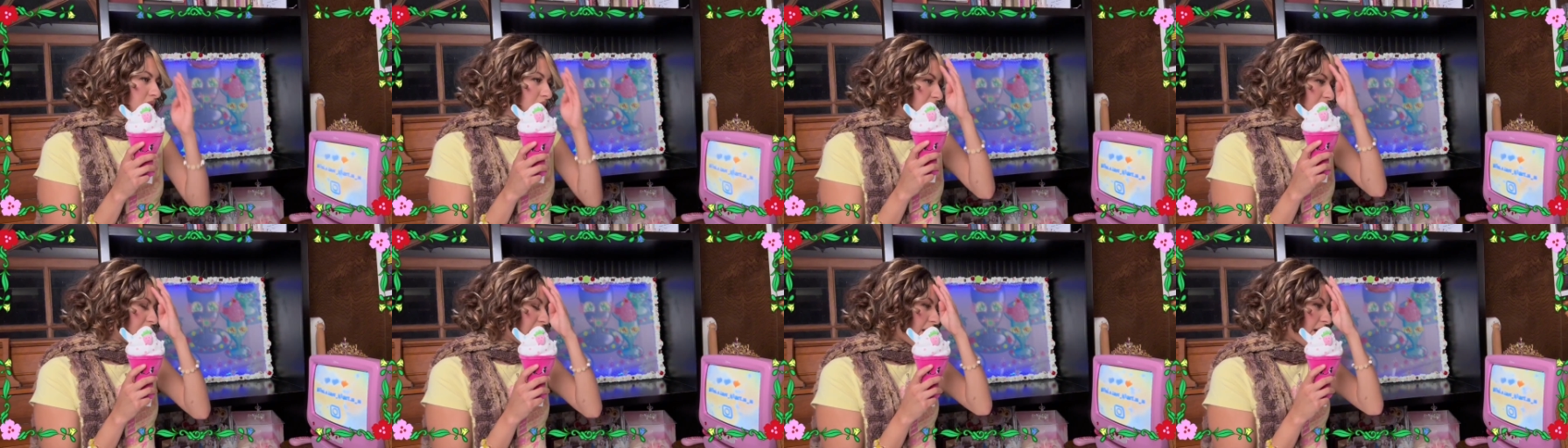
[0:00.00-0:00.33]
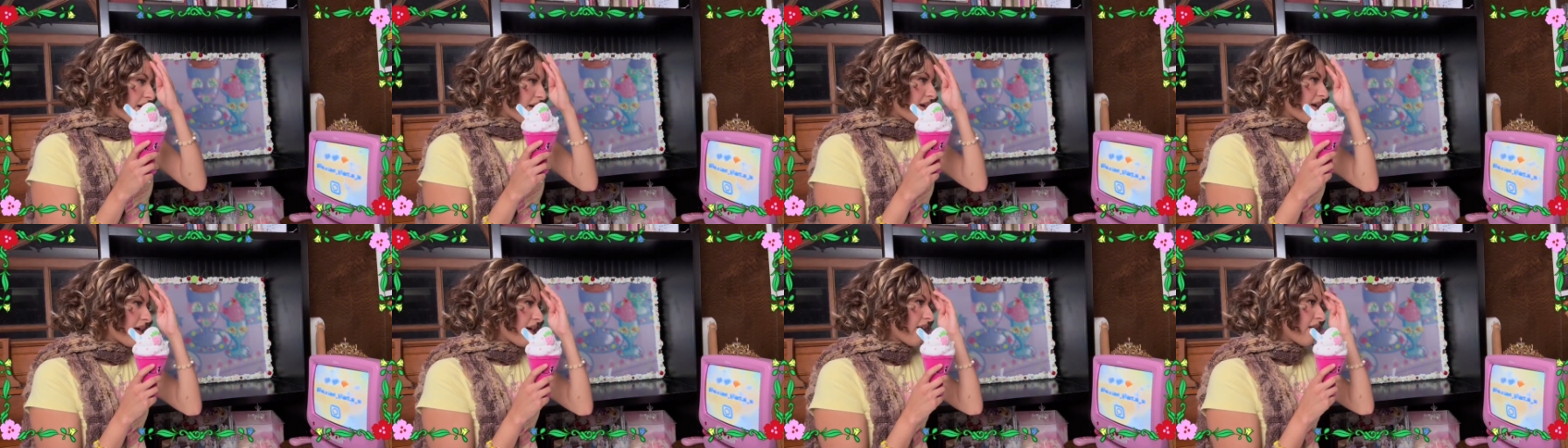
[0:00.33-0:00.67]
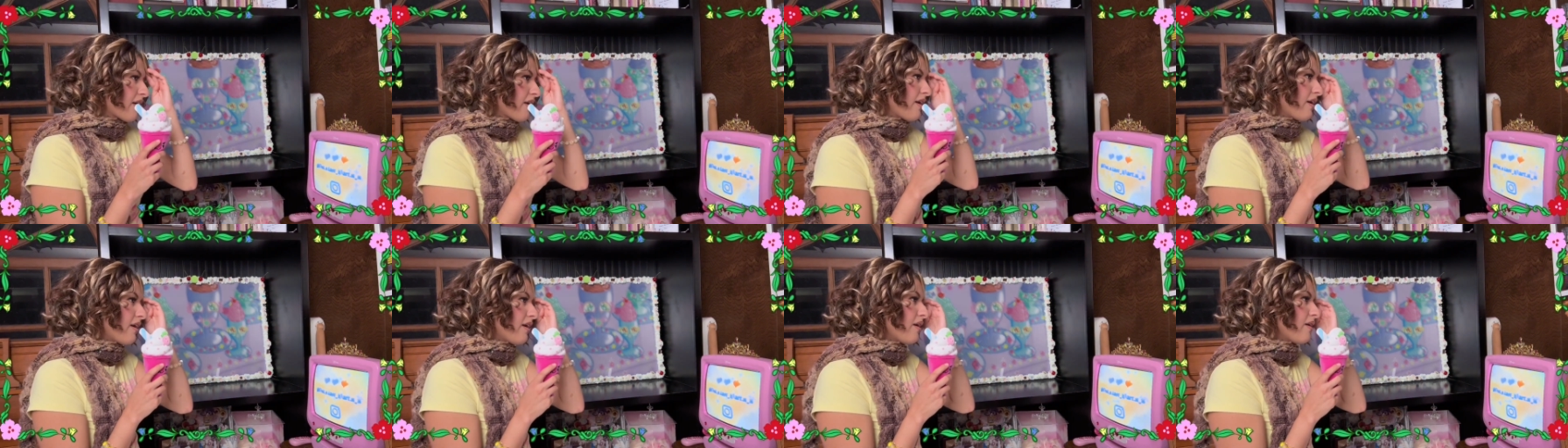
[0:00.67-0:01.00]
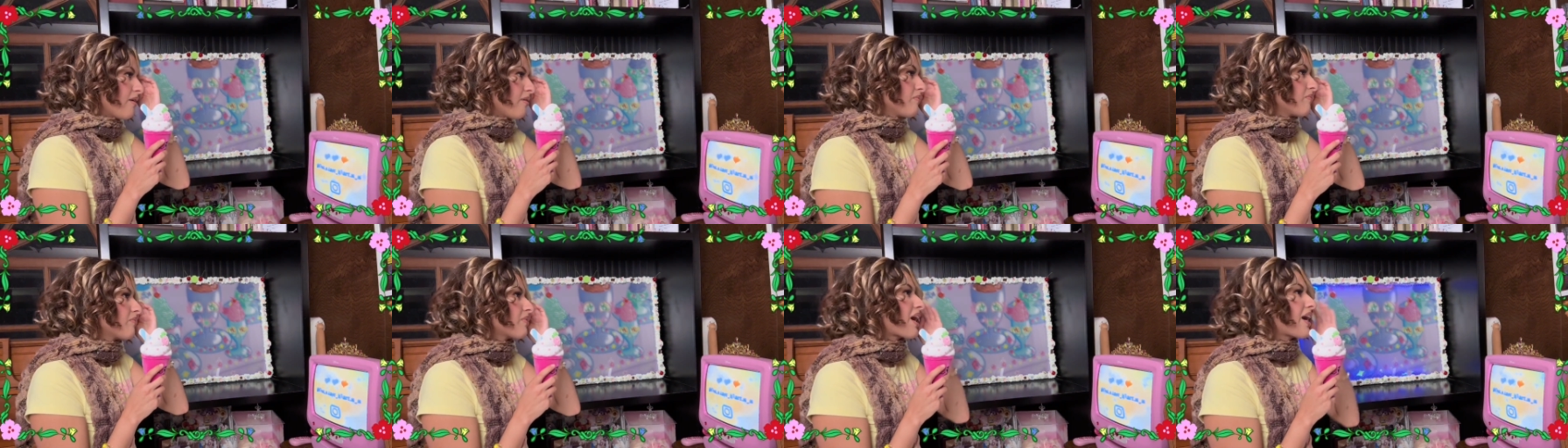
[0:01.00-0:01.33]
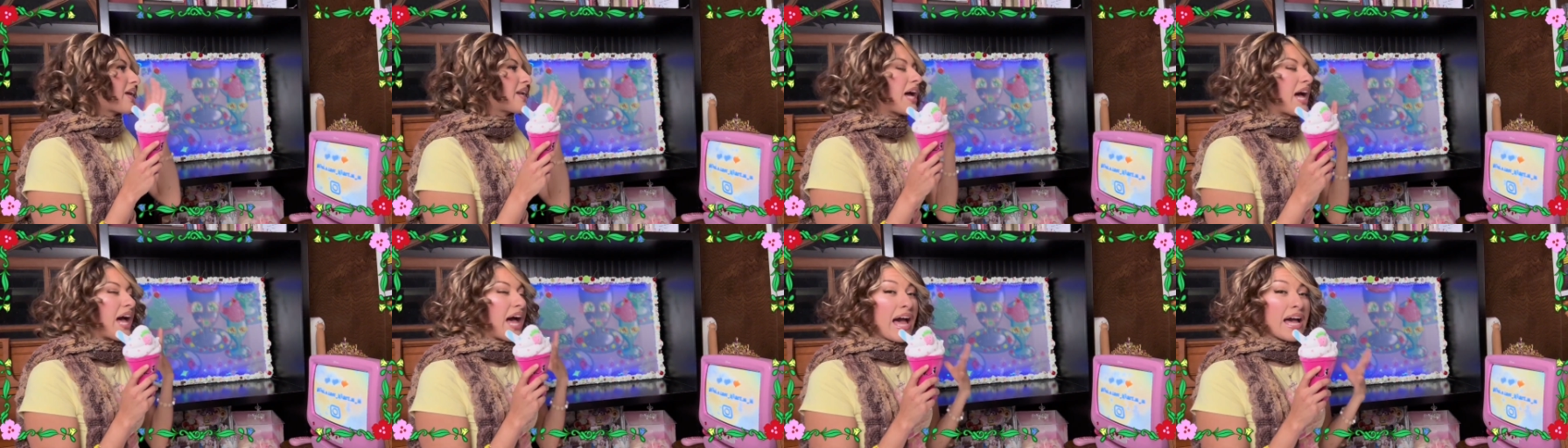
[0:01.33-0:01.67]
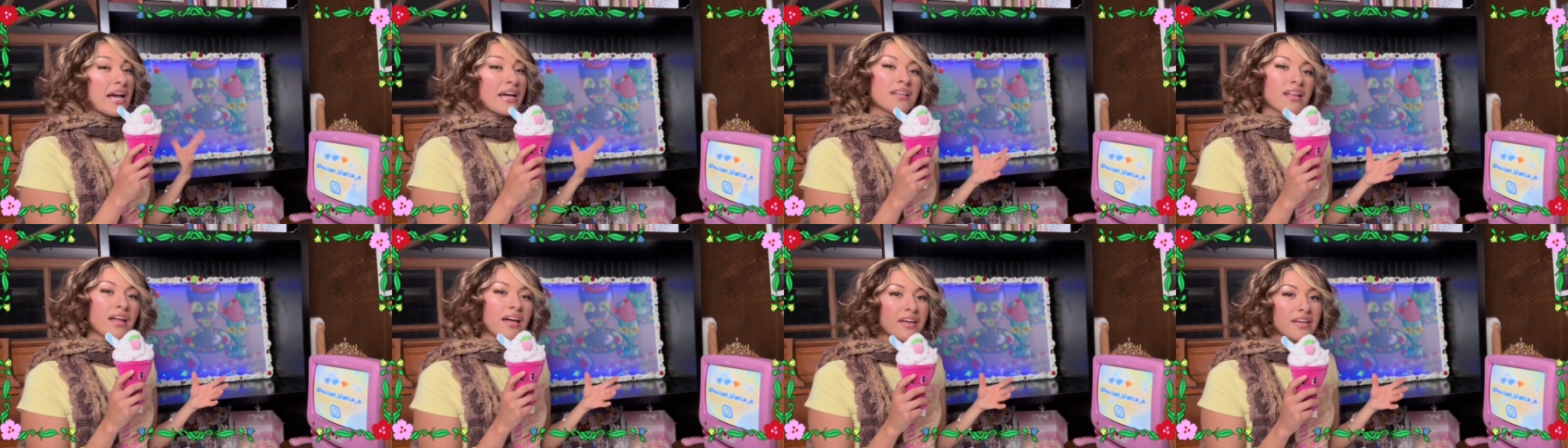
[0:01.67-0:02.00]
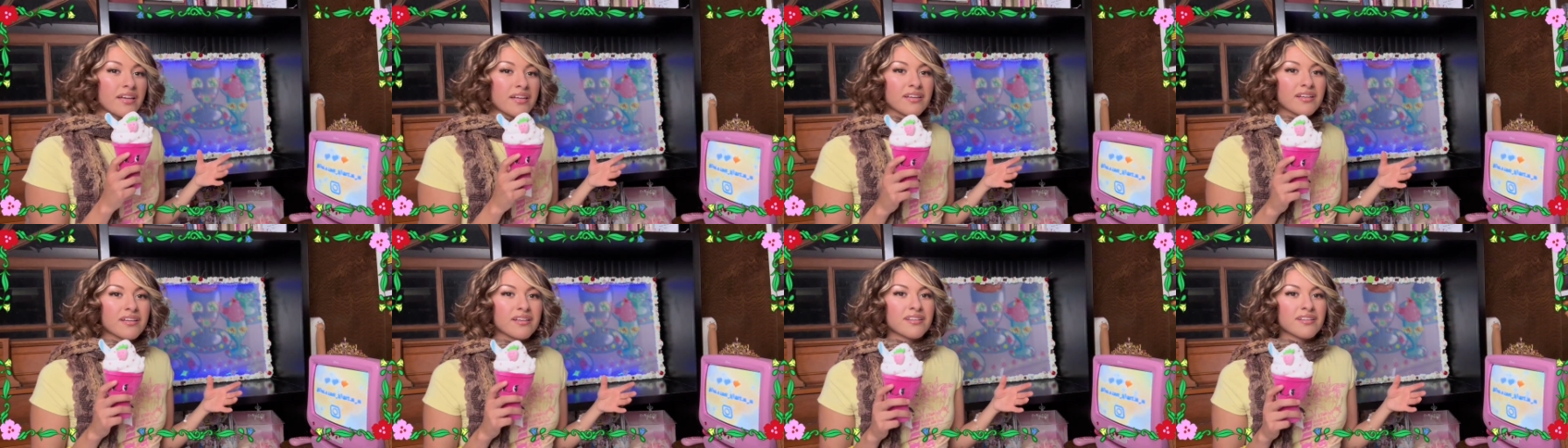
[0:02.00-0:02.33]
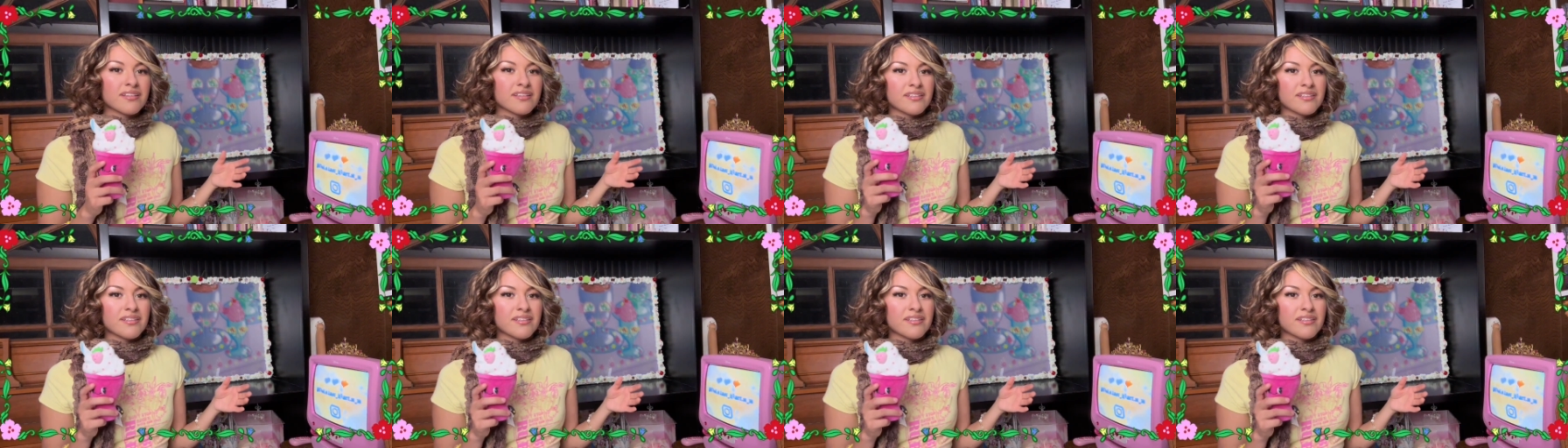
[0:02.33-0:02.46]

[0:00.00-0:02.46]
that kind of act like